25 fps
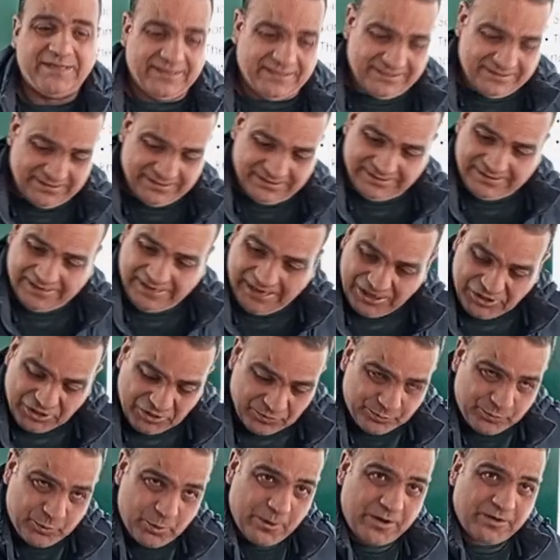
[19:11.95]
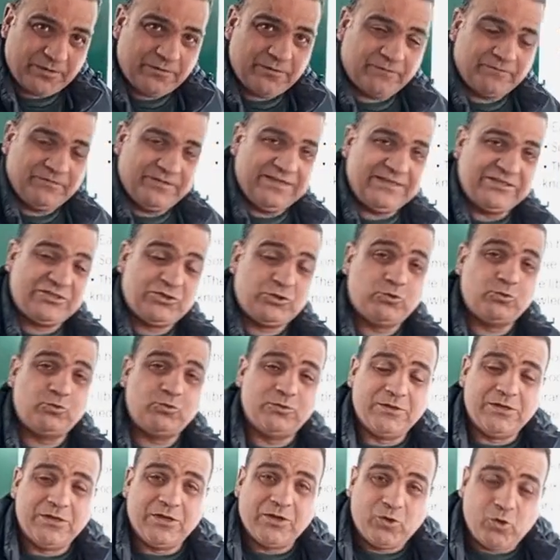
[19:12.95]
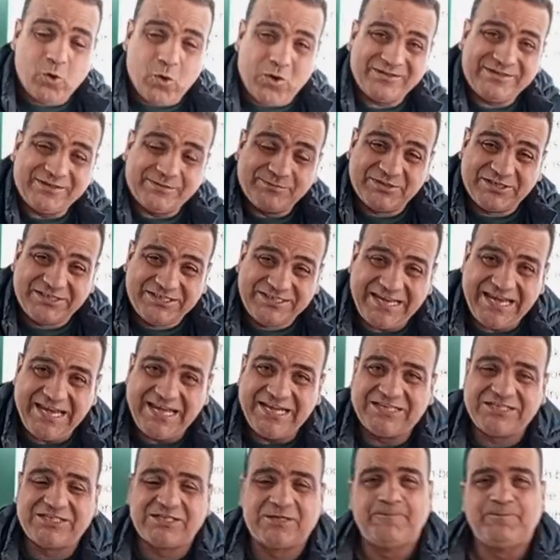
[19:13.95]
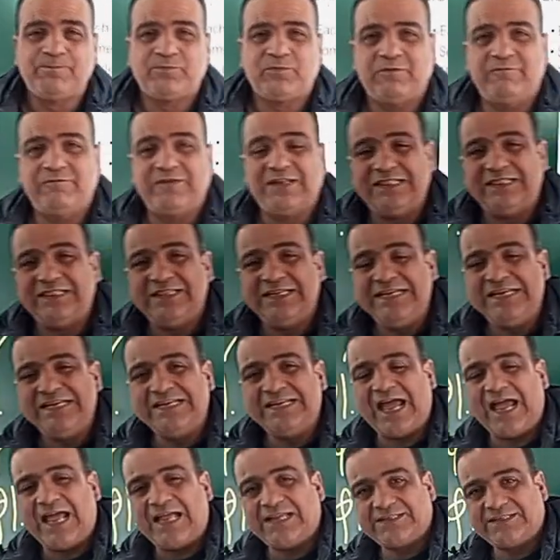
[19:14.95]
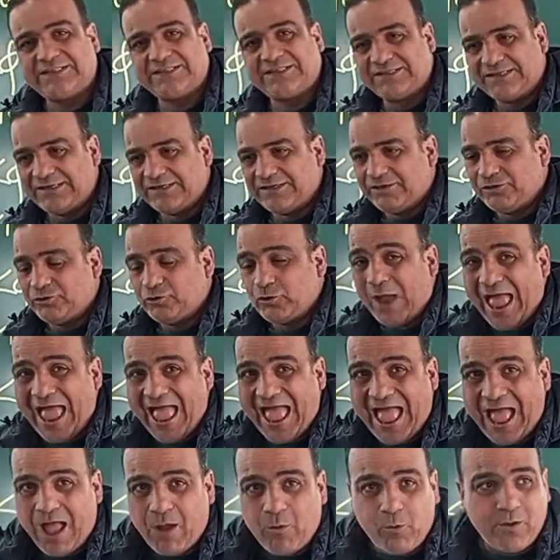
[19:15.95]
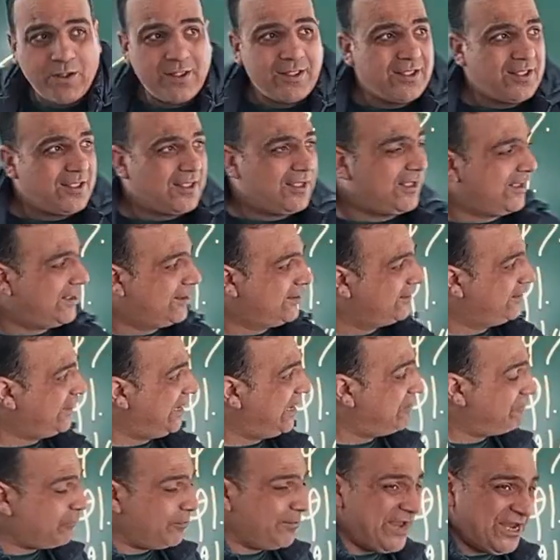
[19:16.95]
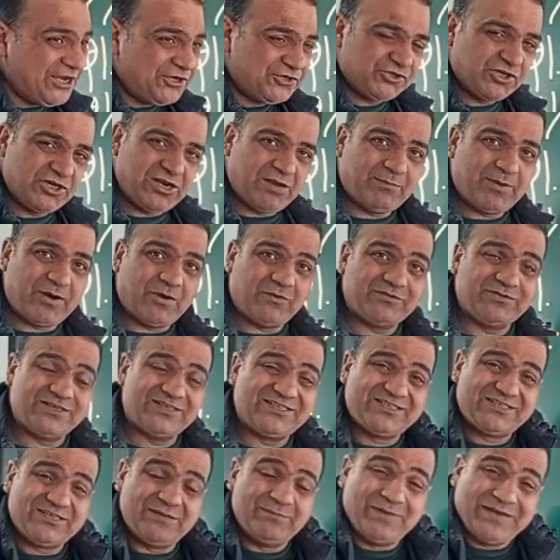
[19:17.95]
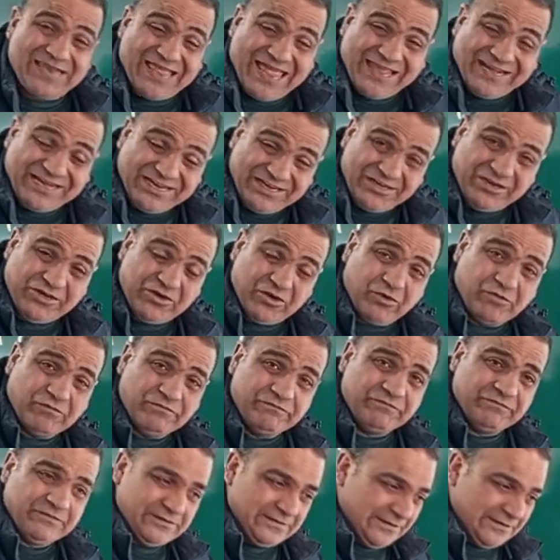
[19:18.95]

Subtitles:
the inner product of these two quantum states will lead us to have the information about the similarity of